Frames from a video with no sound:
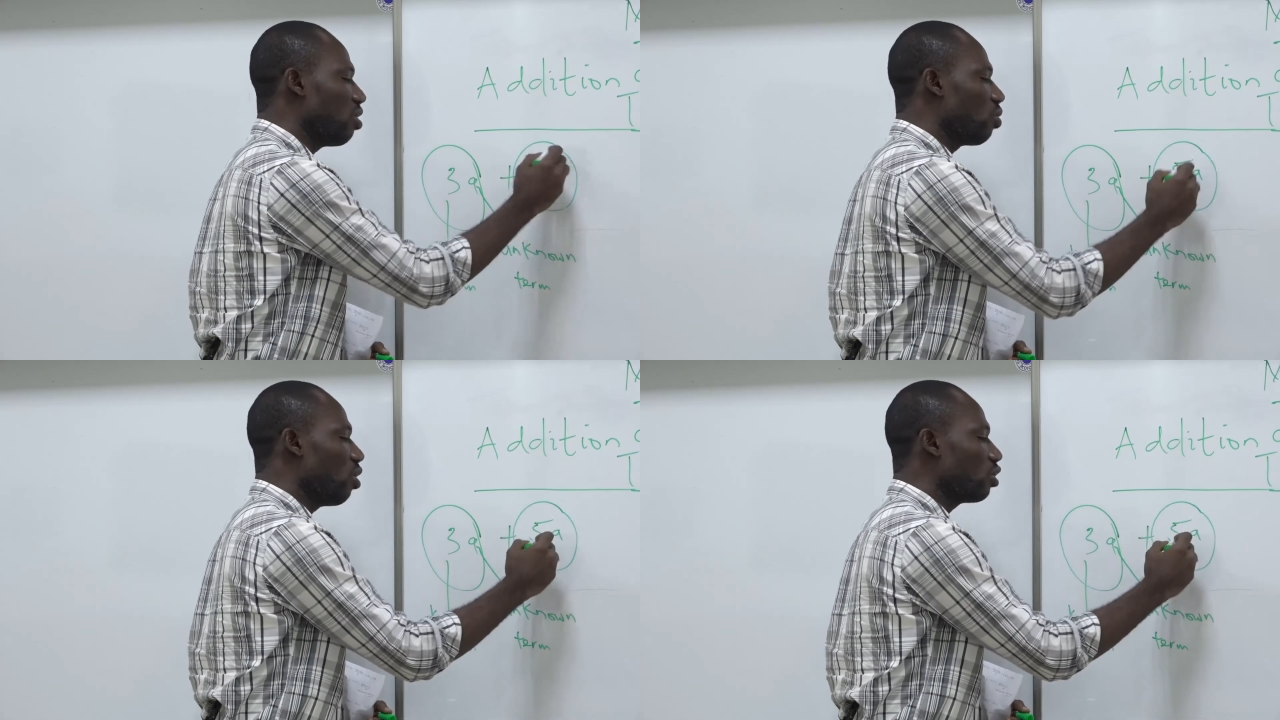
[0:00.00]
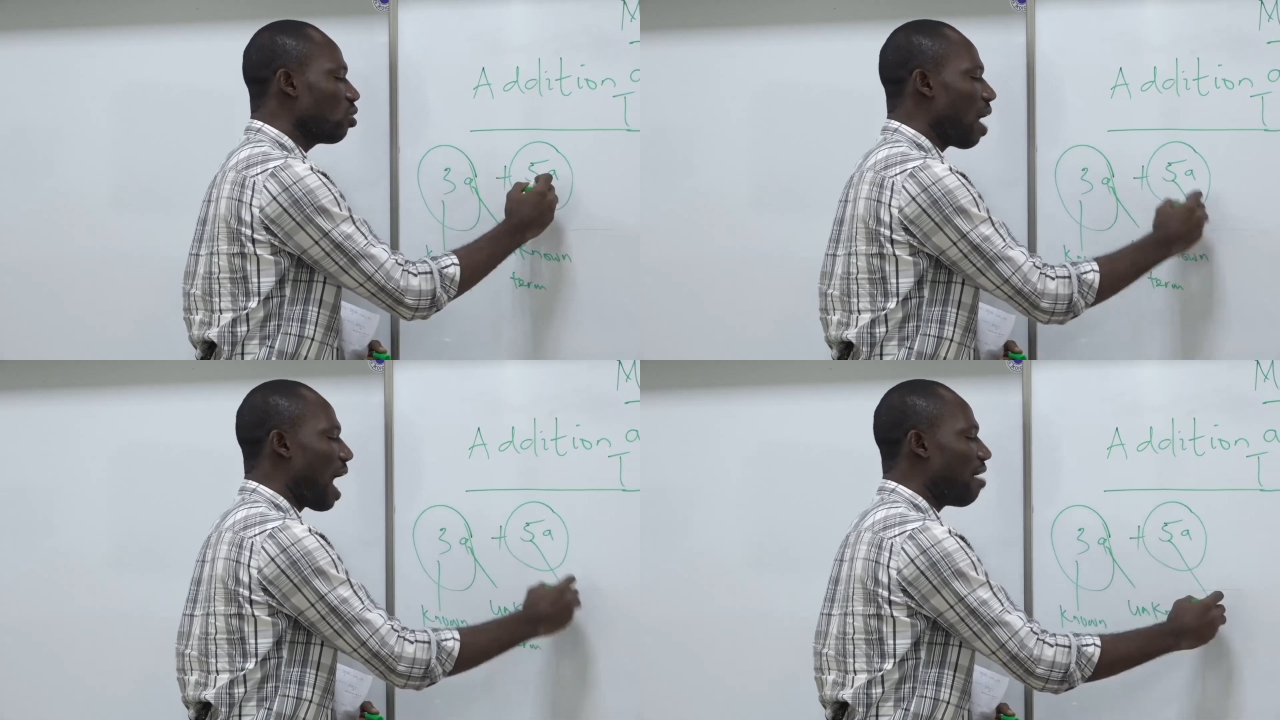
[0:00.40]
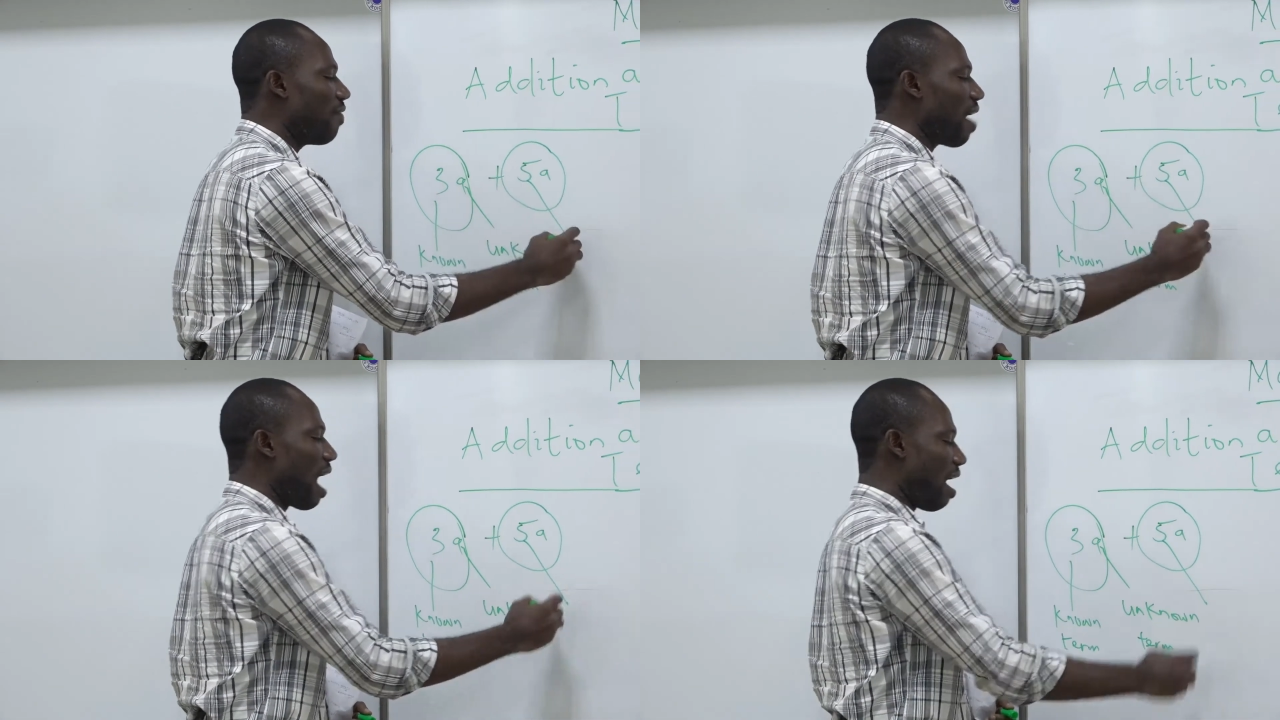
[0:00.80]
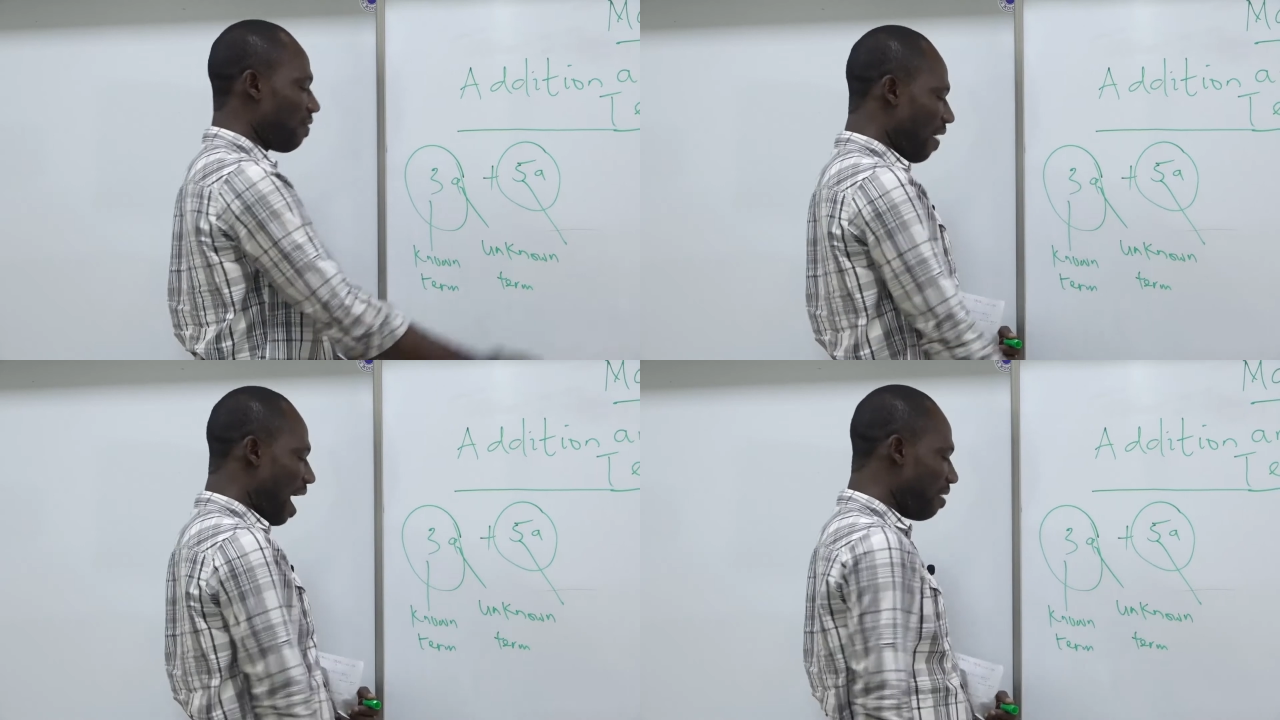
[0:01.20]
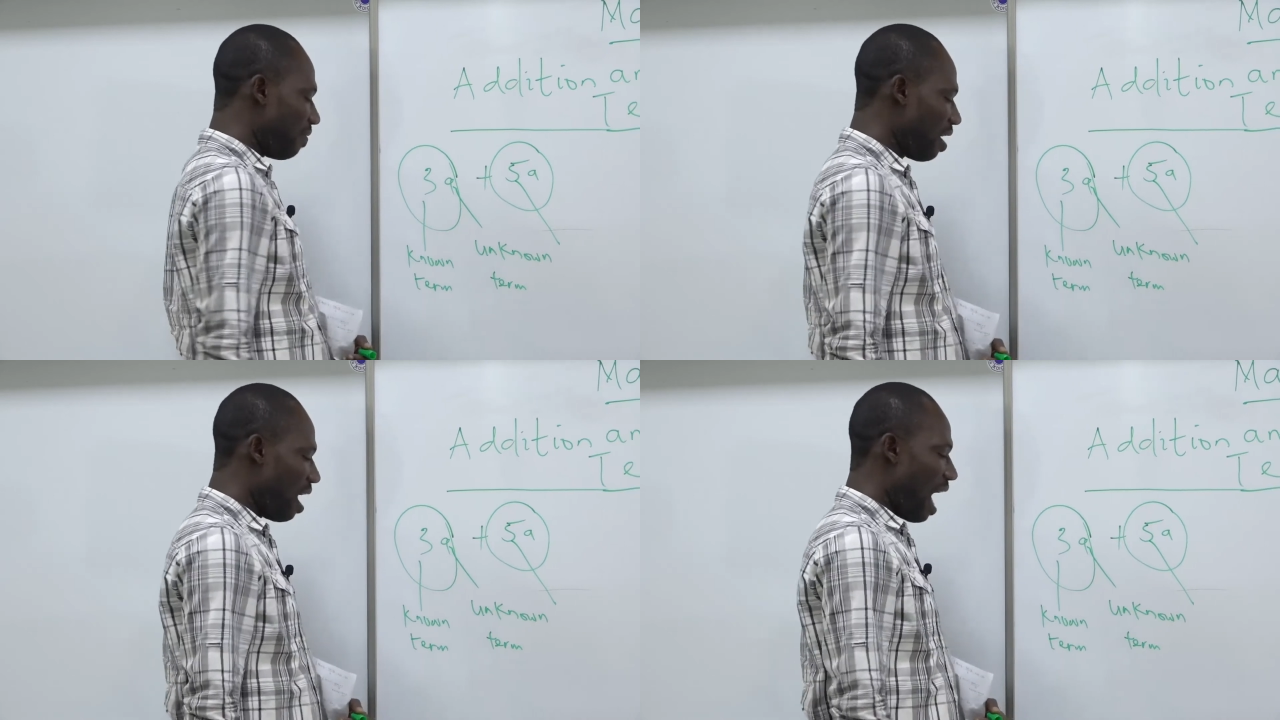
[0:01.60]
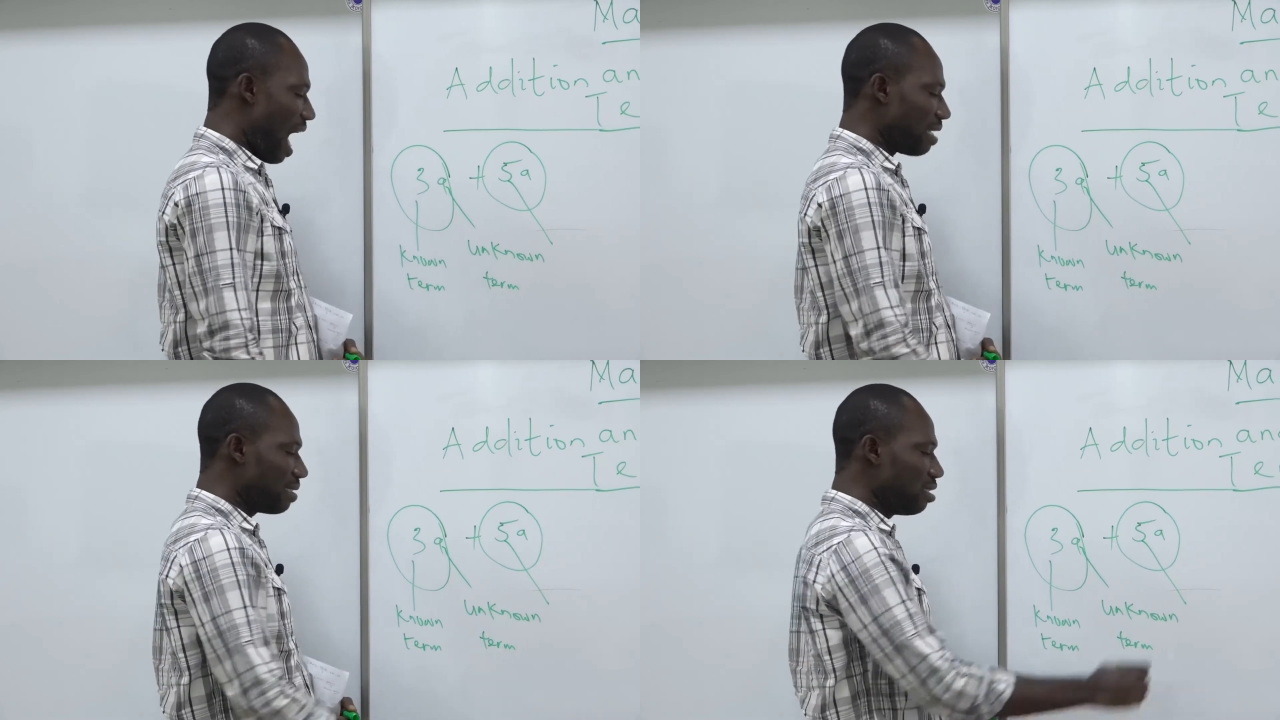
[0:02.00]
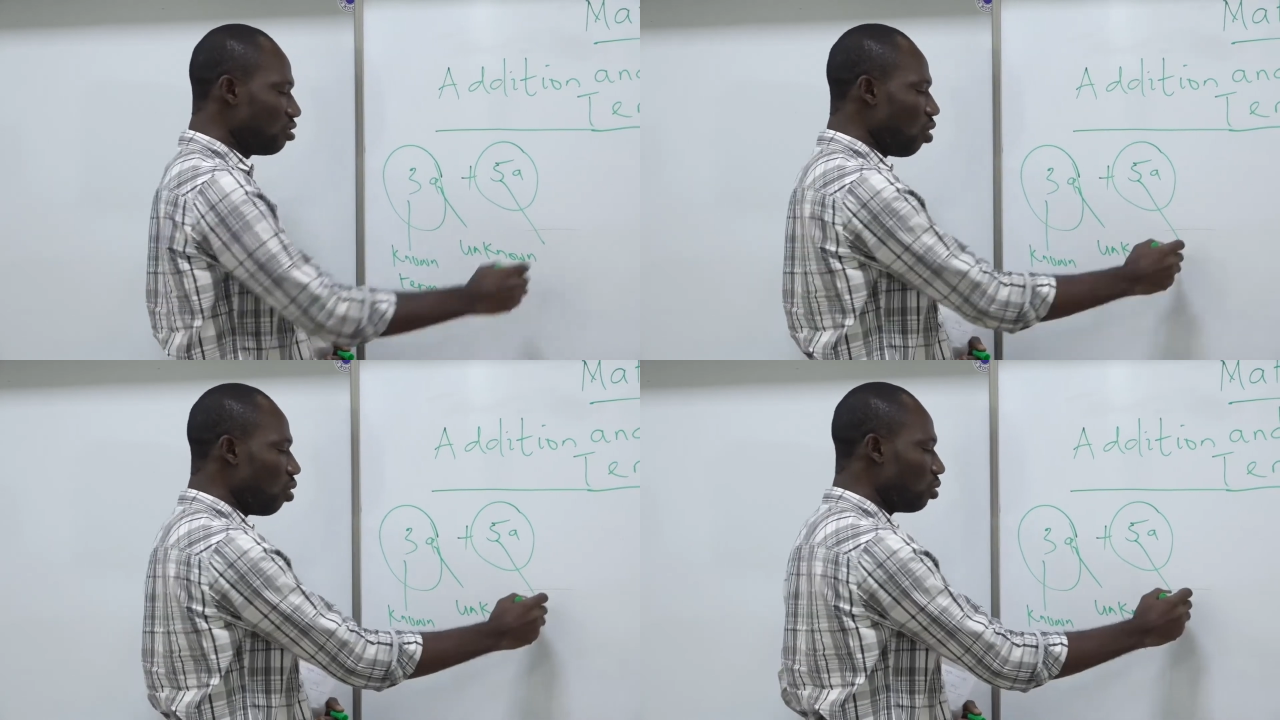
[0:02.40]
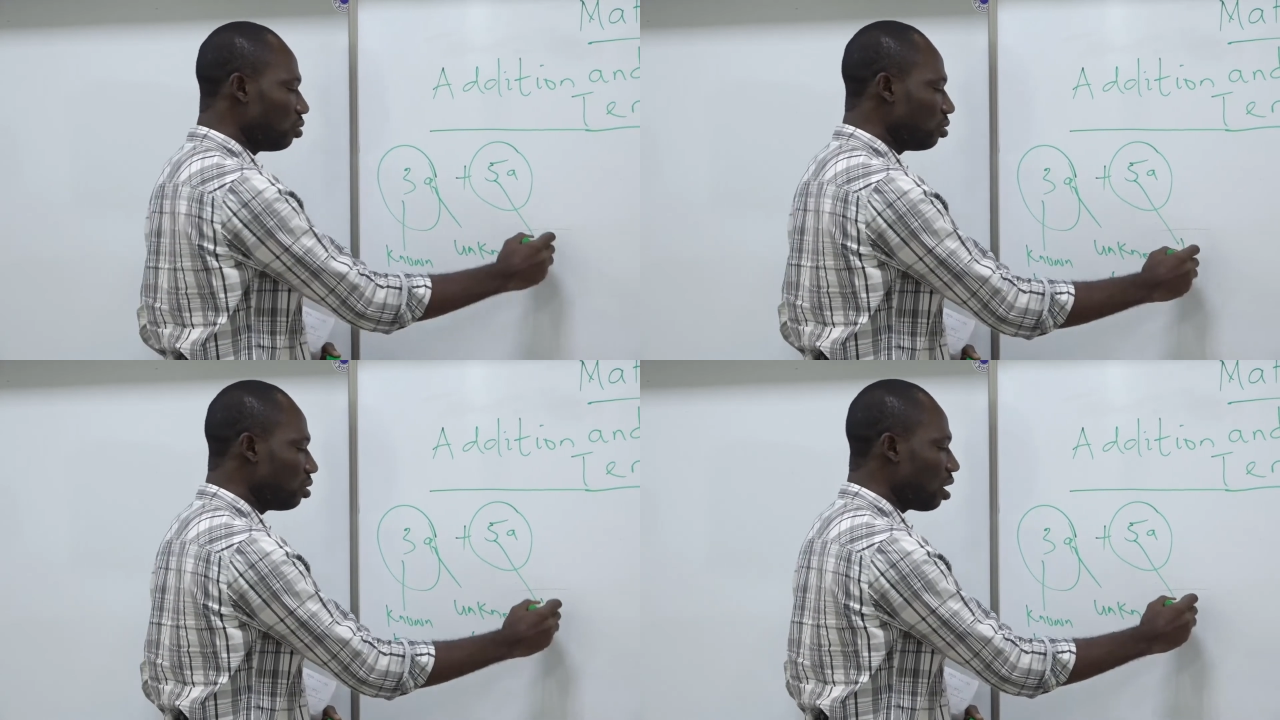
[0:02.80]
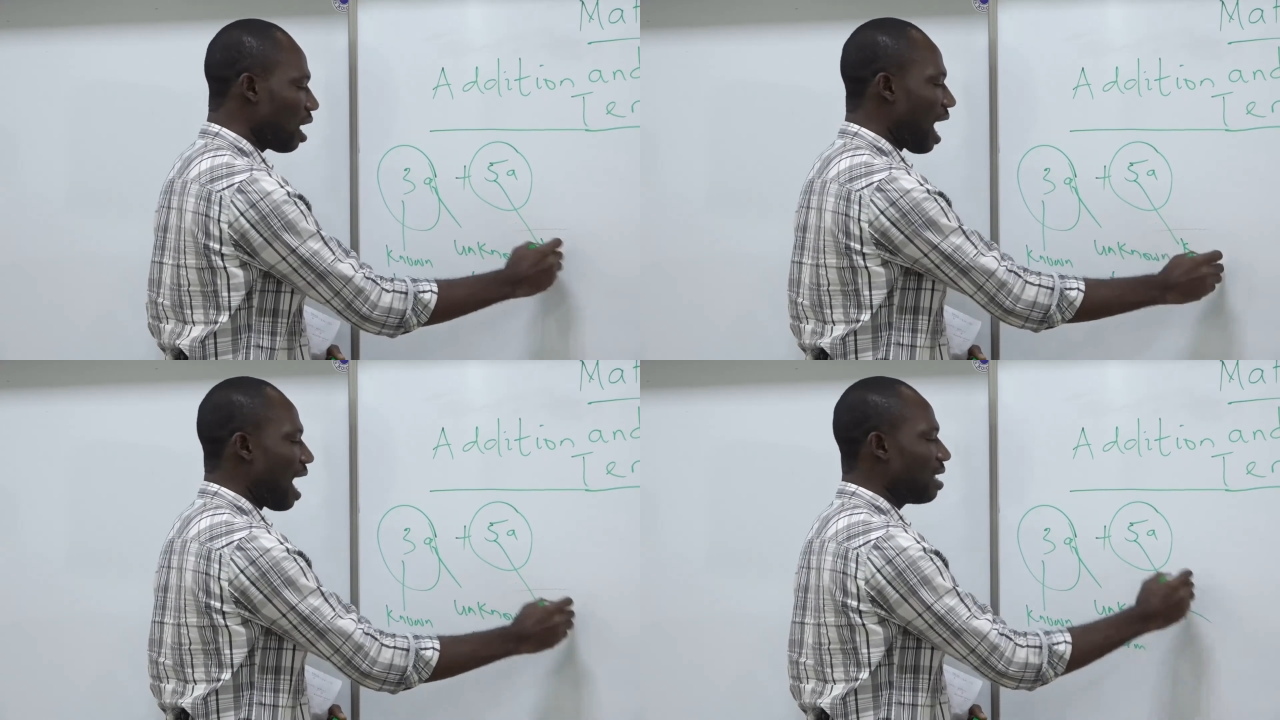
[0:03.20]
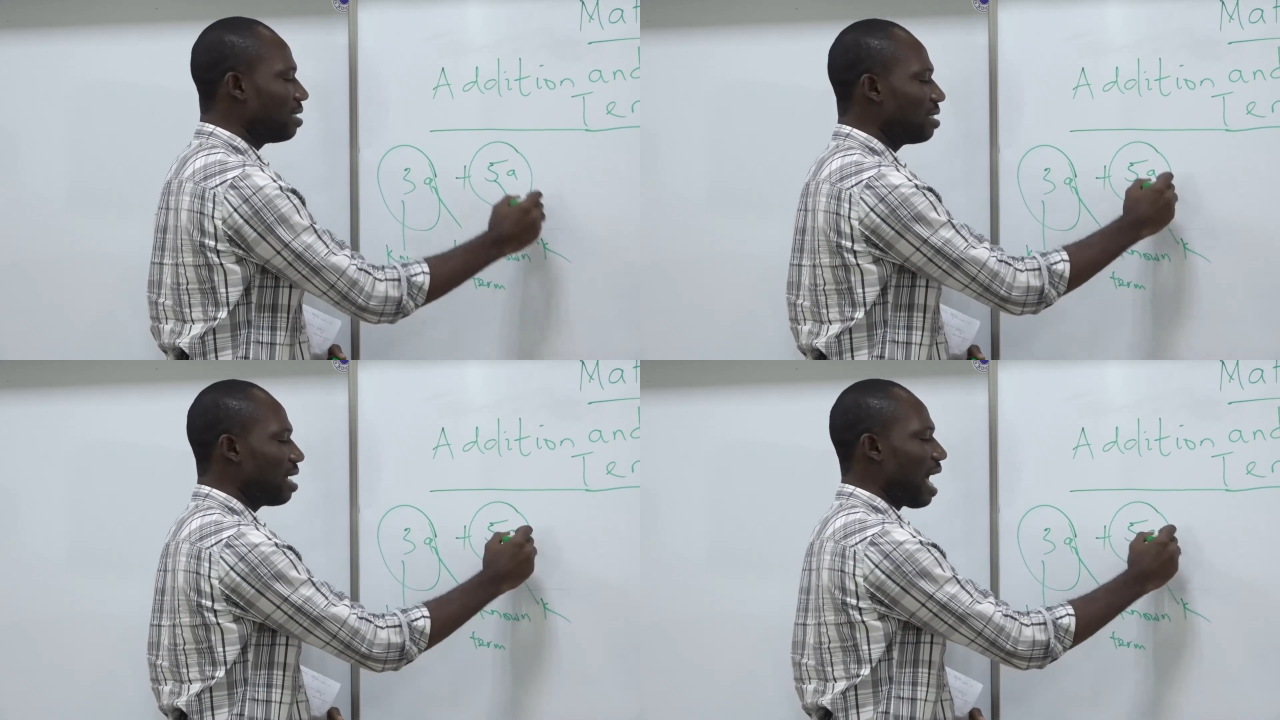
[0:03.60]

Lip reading: we also have our 5 as the known and